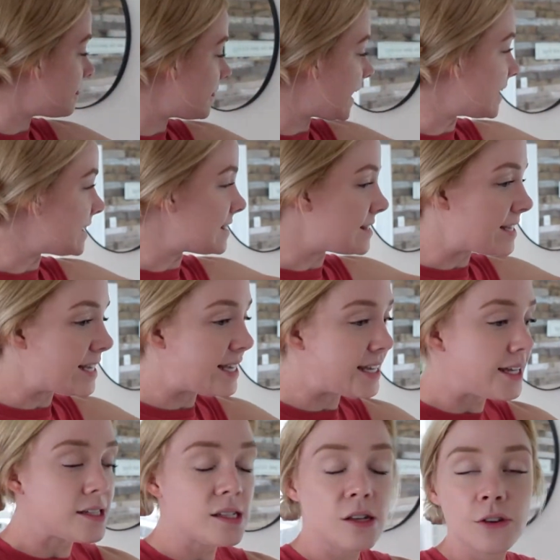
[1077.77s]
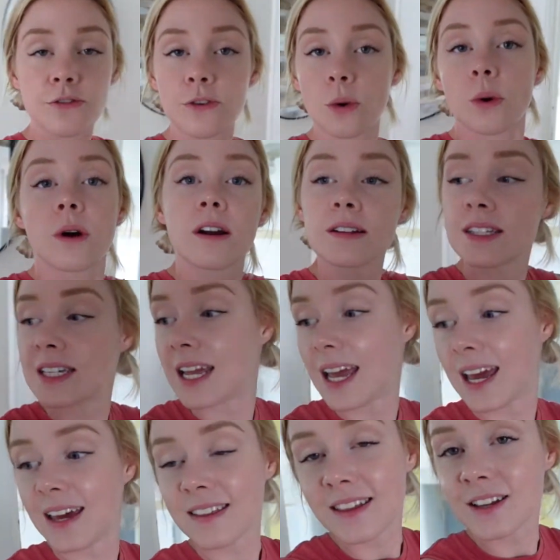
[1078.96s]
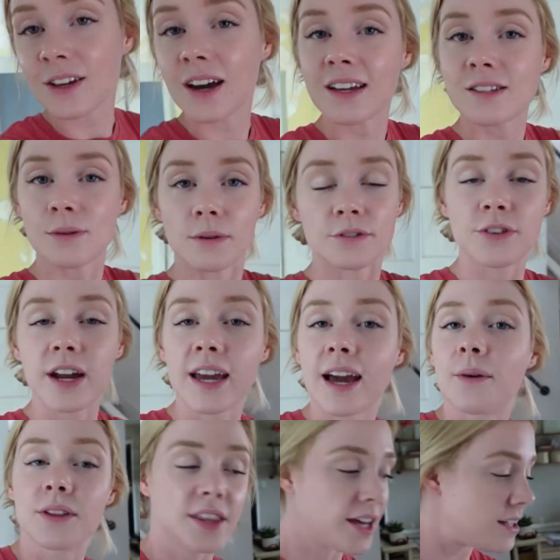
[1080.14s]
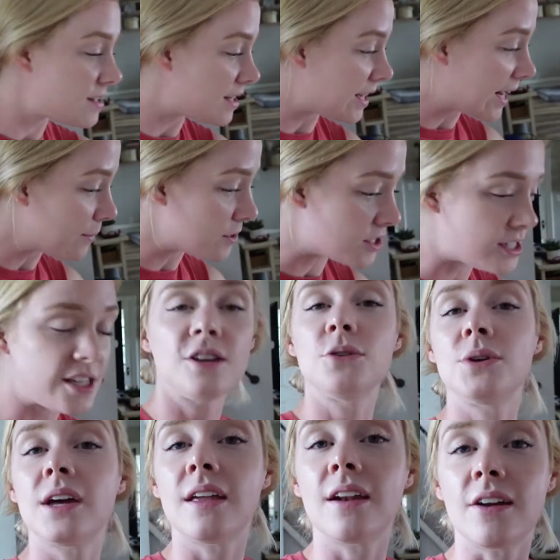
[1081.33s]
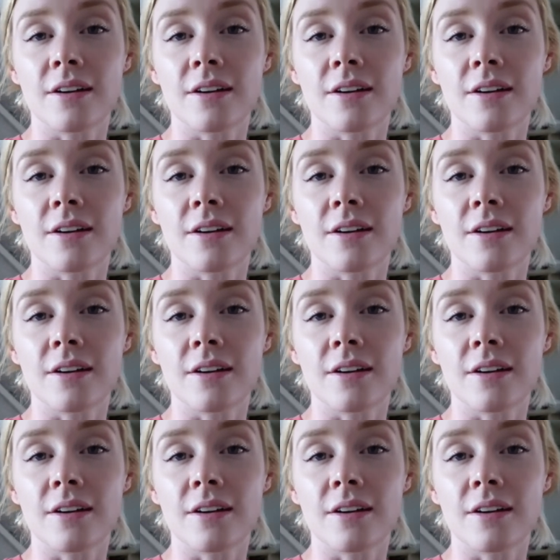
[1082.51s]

that is it for today. Thank you guys so much for hanging out with us and I will see you in our